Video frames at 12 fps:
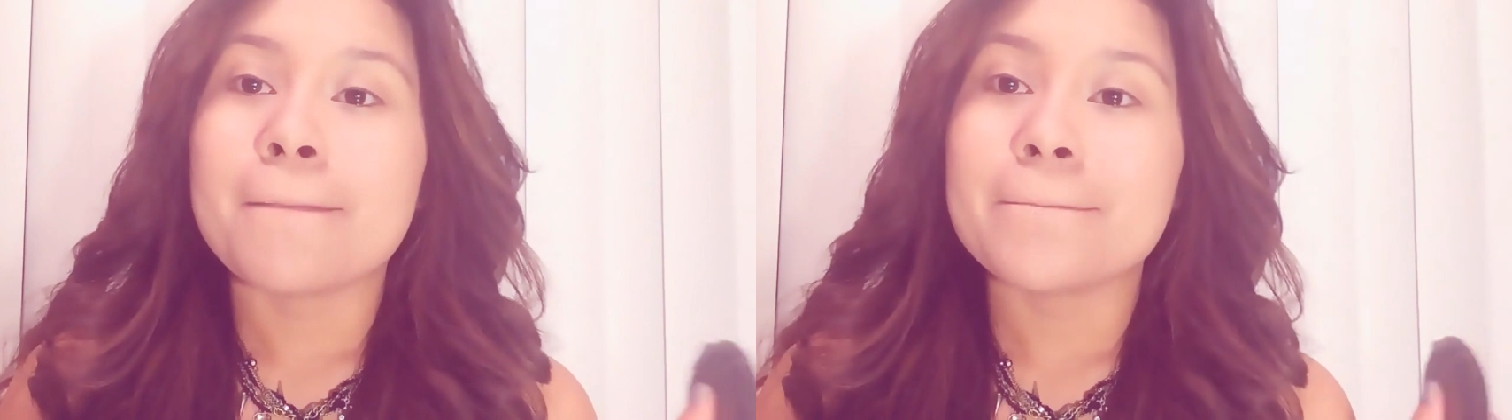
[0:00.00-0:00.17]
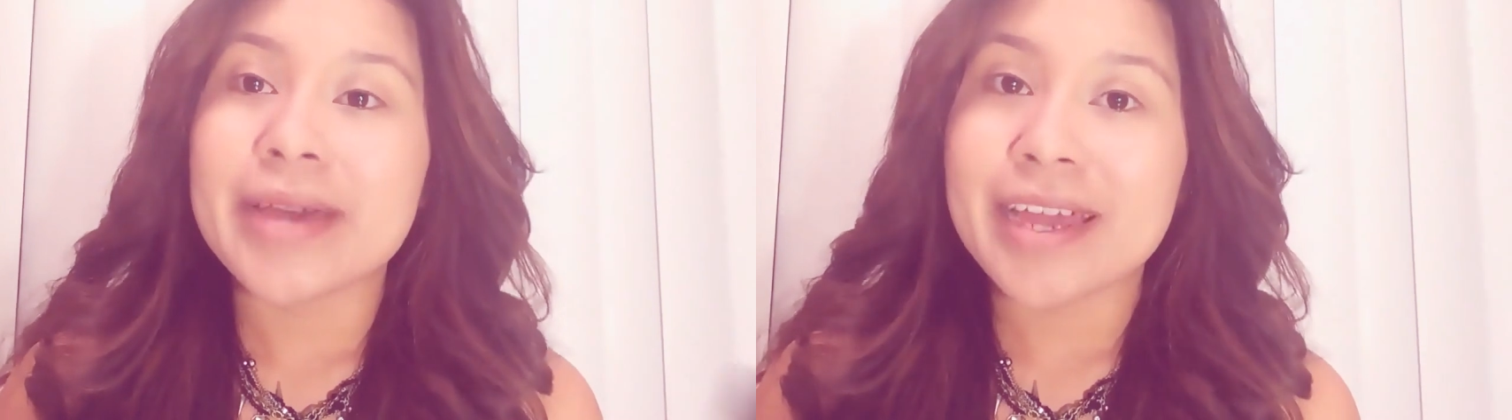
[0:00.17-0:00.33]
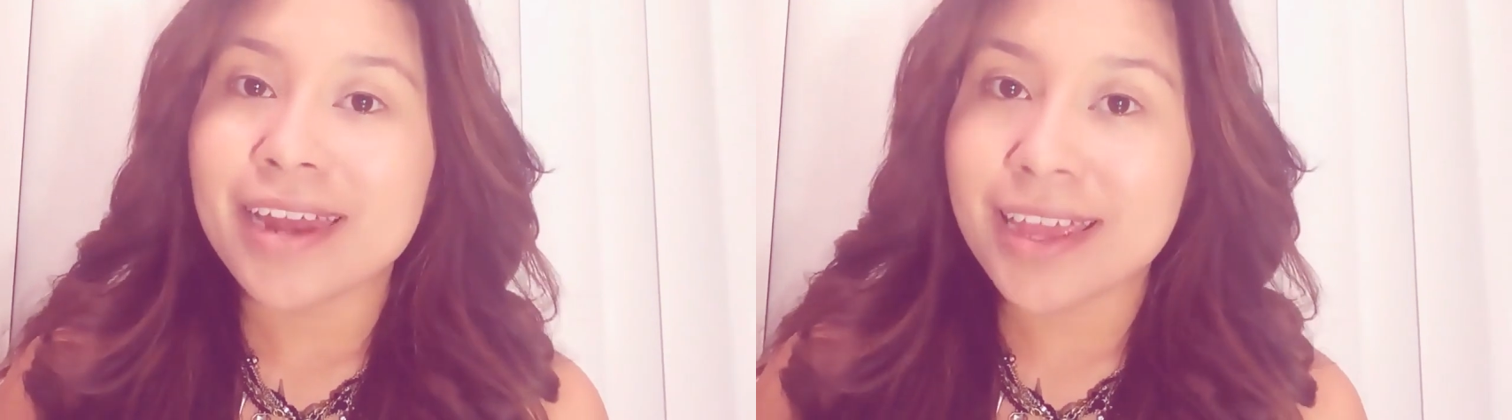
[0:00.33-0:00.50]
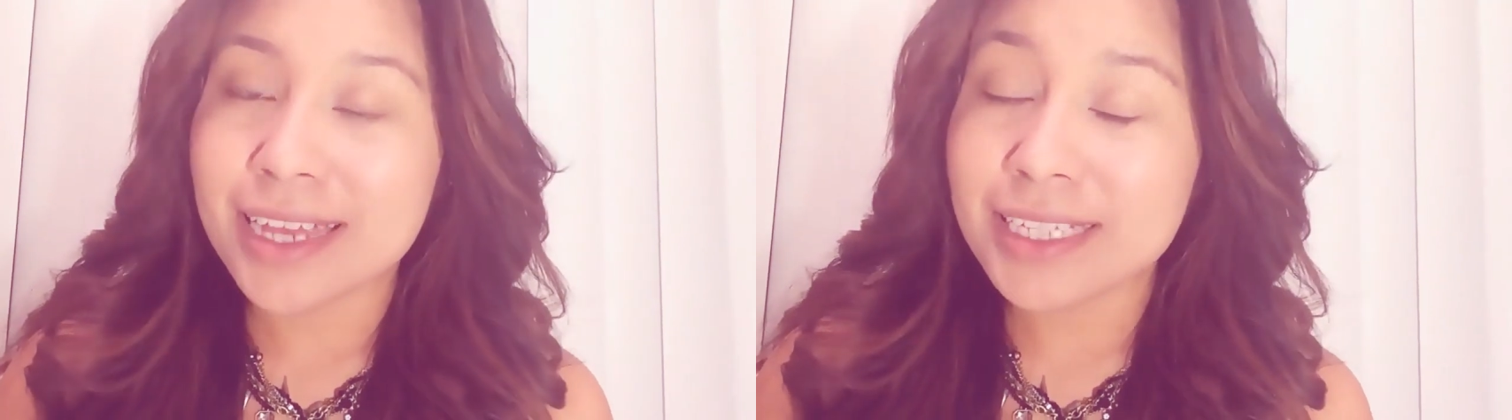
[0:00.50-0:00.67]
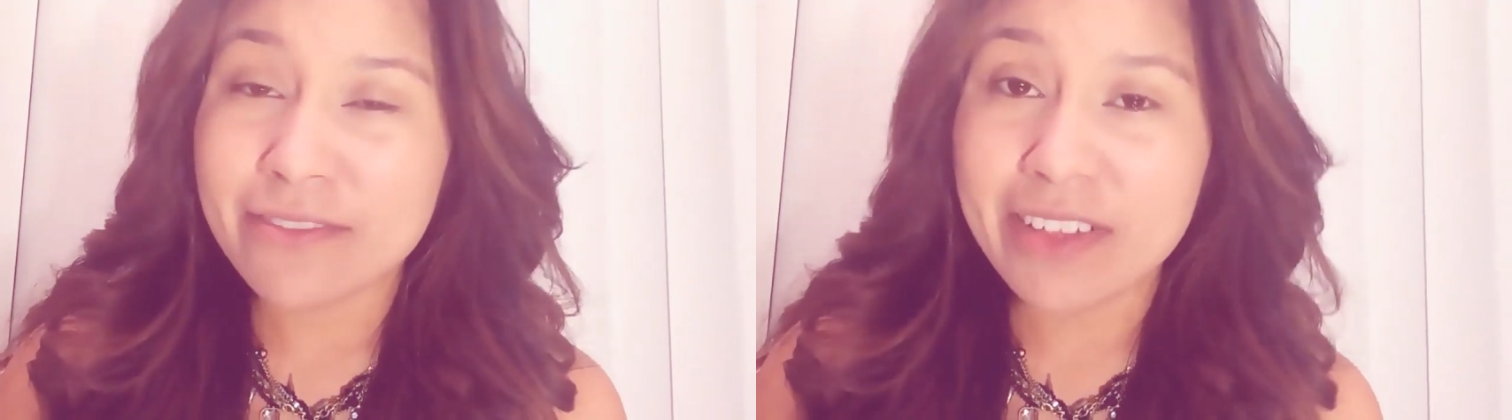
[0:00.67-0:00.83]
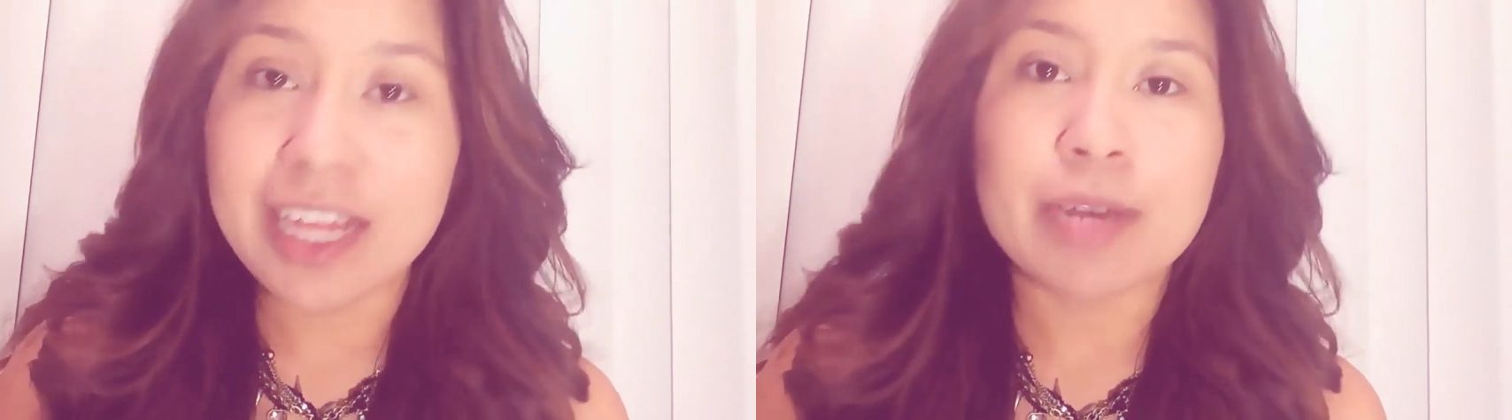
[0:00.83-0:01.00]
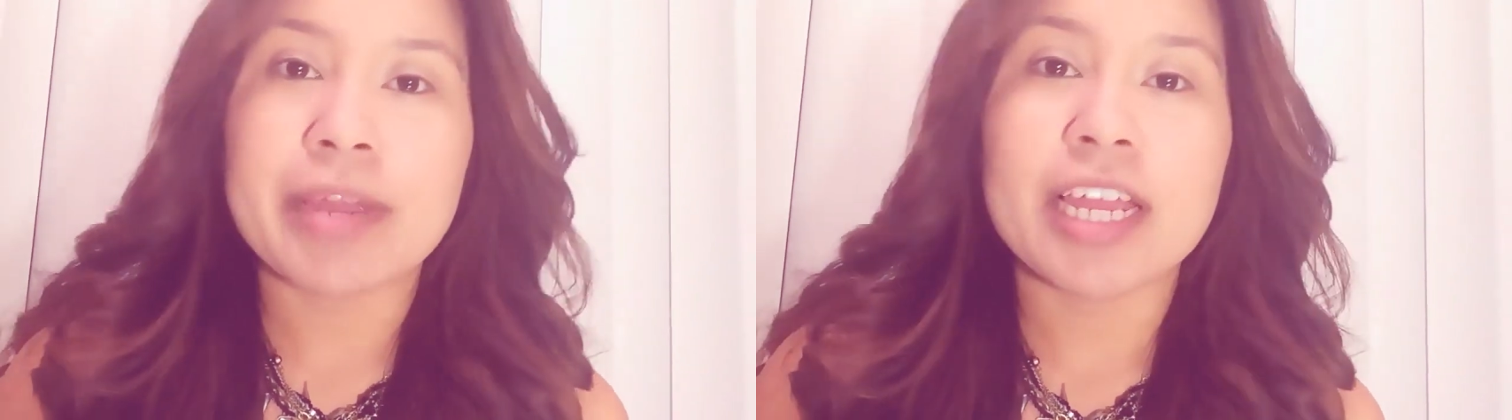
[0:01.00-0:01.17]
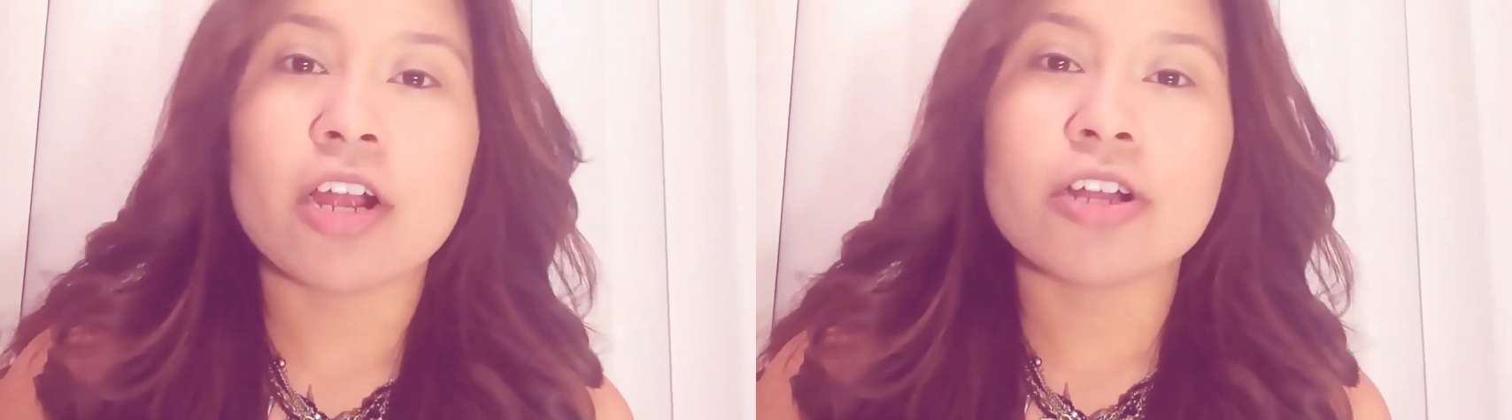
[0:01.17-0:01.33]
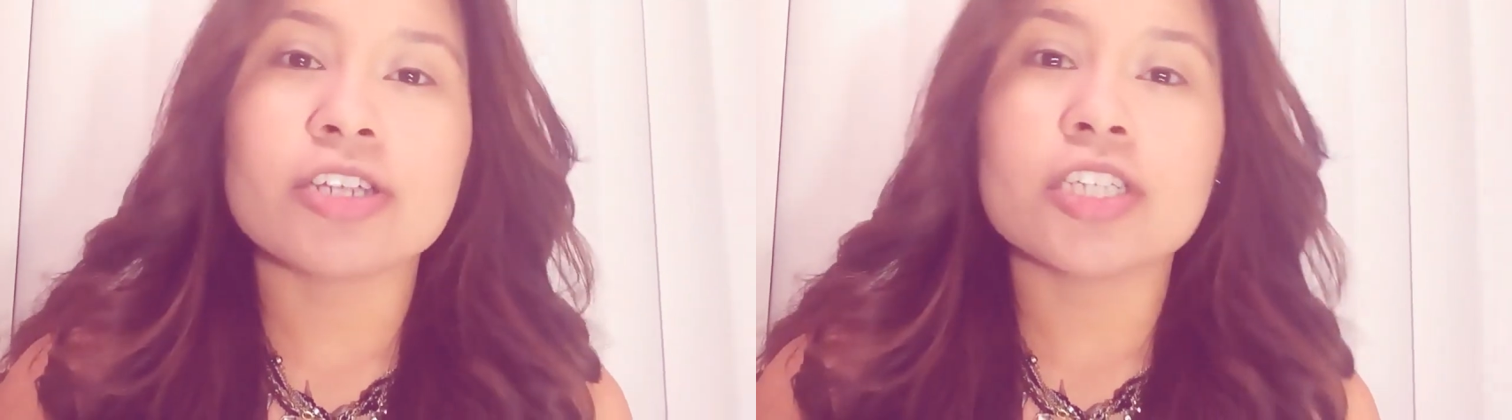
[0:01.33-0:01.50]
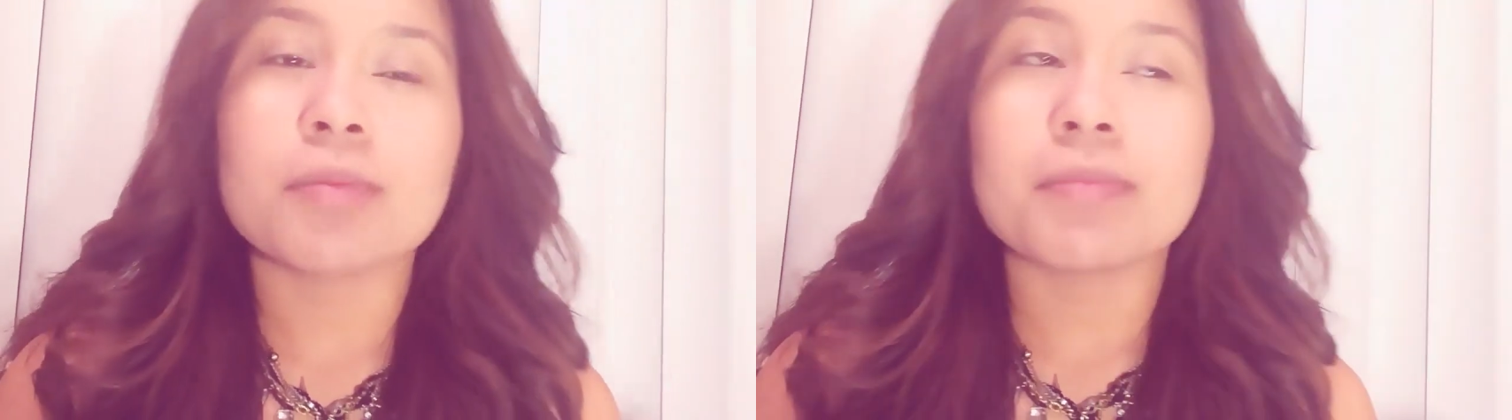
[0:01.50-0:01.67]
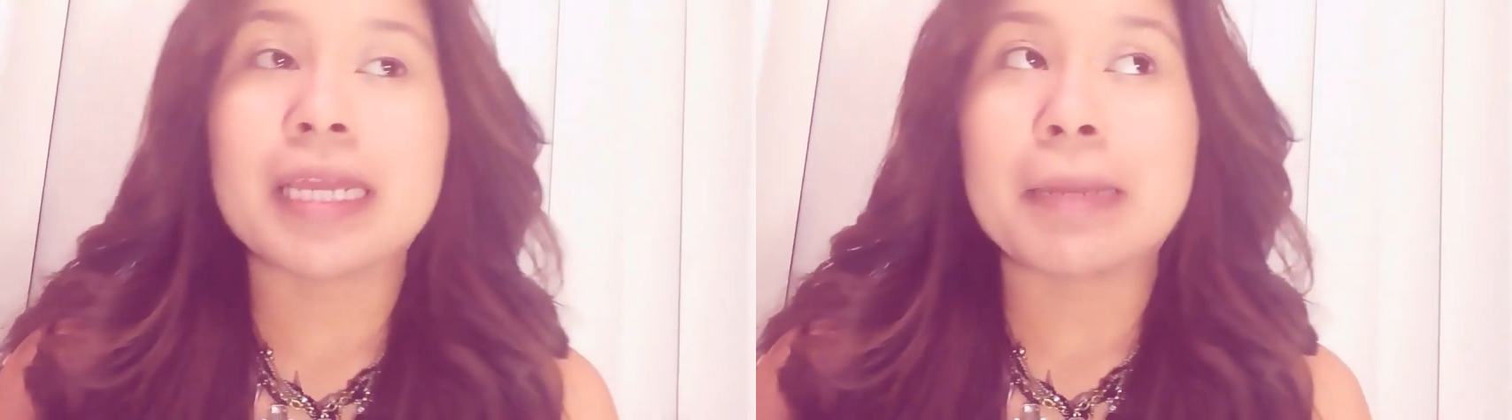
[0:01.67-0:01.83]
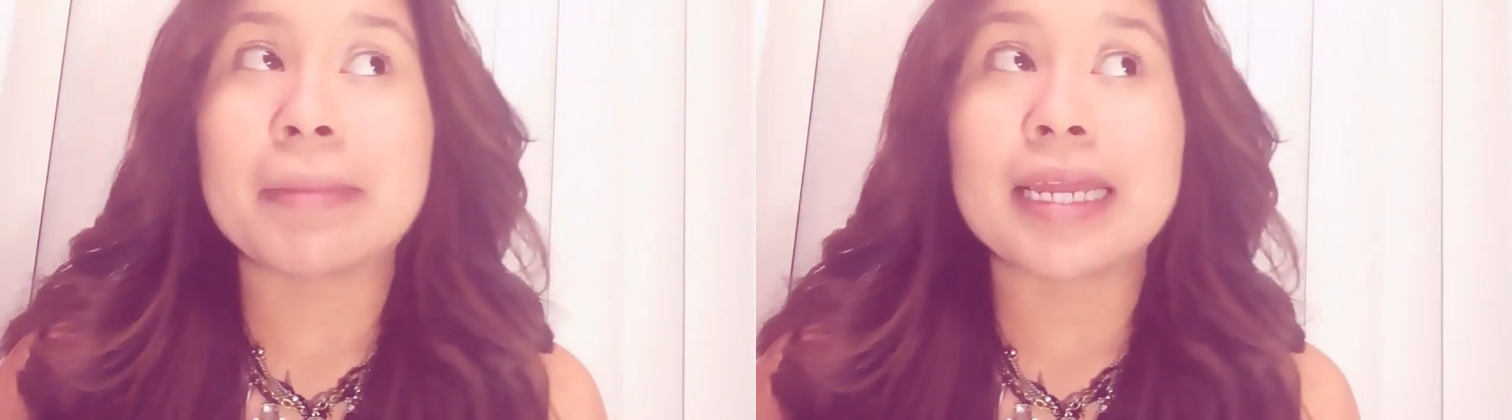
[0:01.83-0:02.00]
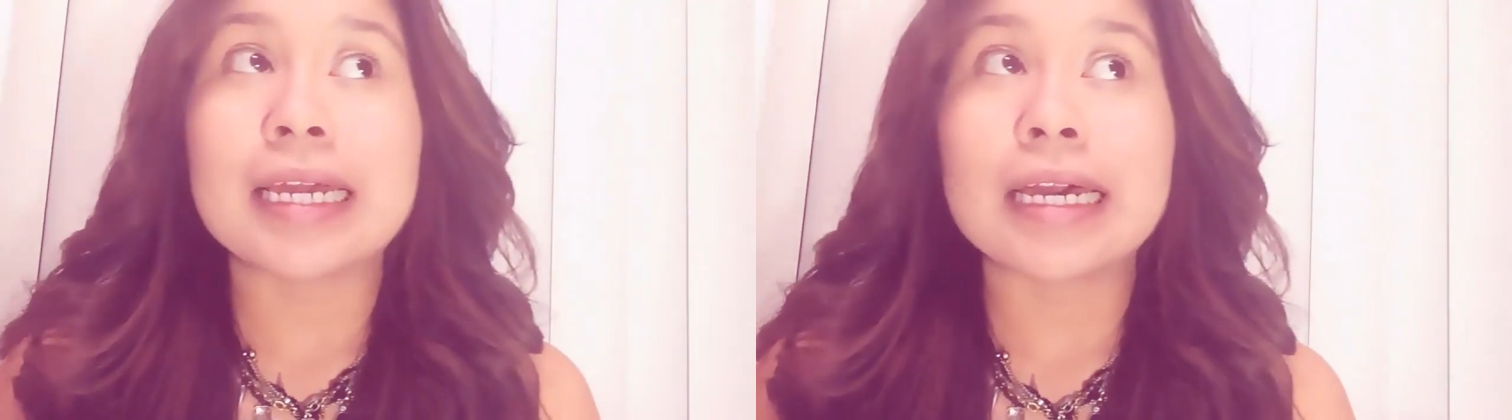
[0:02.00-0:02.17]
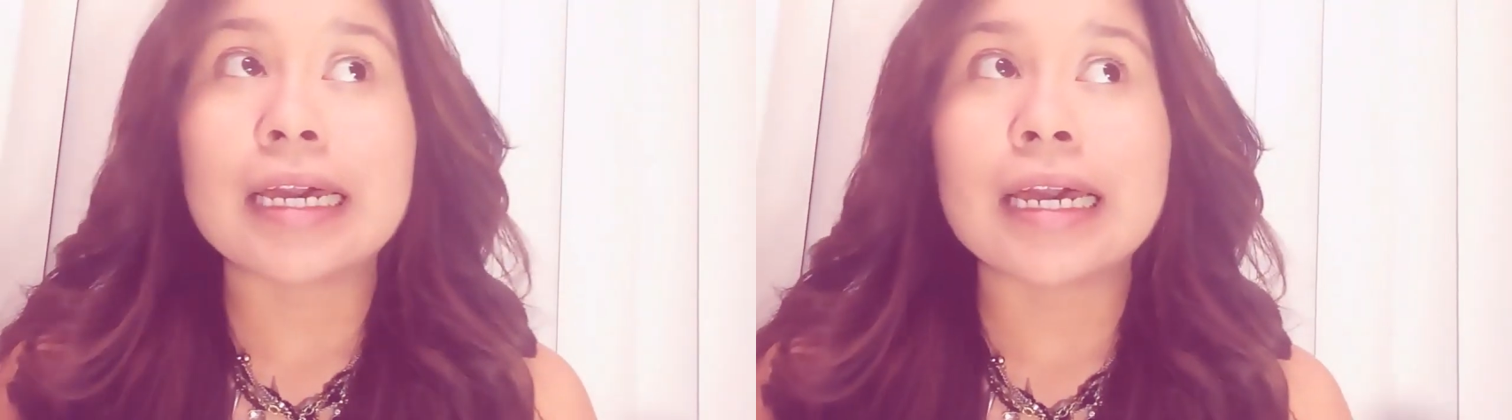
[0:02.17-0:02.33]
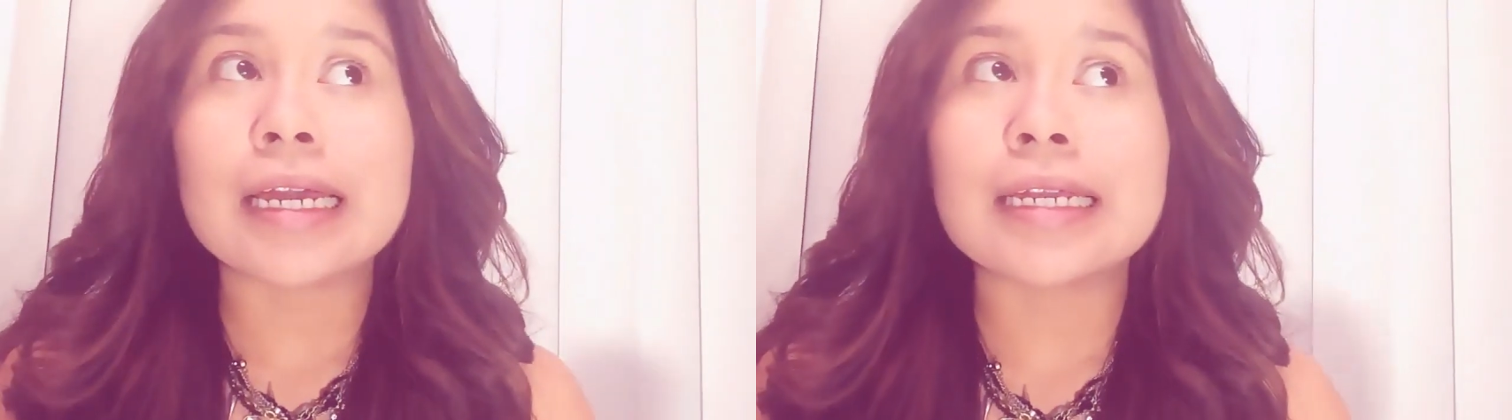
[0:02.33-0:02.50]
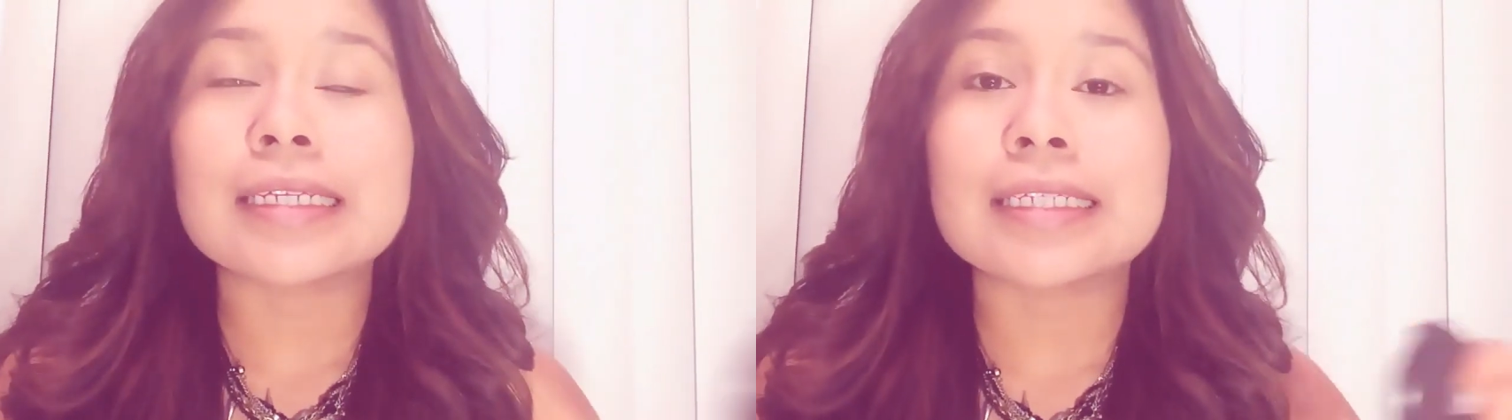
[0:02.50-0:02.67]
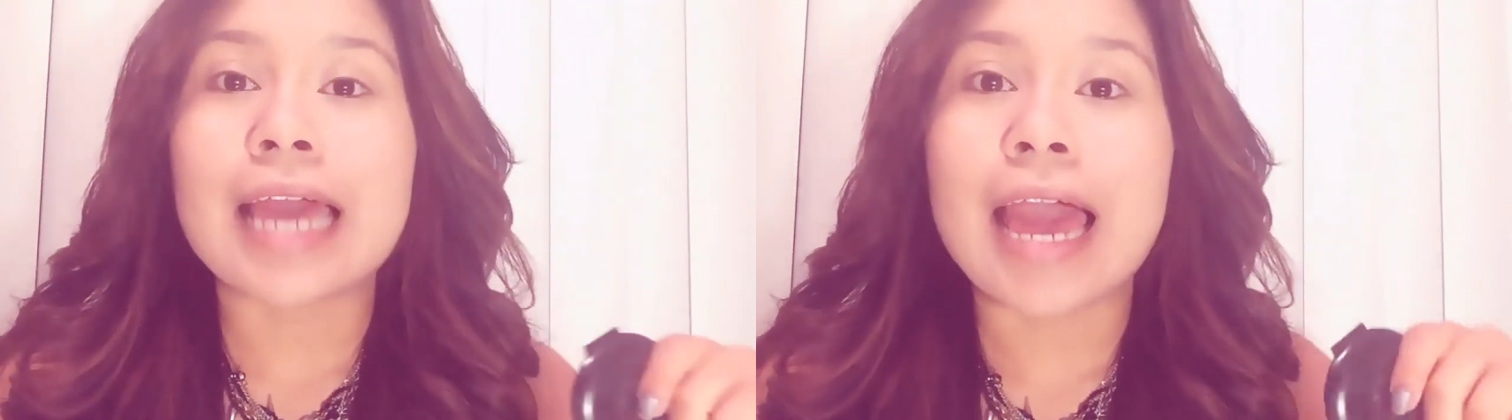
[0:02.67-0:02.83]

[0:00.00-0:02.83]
but I guess it fell out of my cart or something, because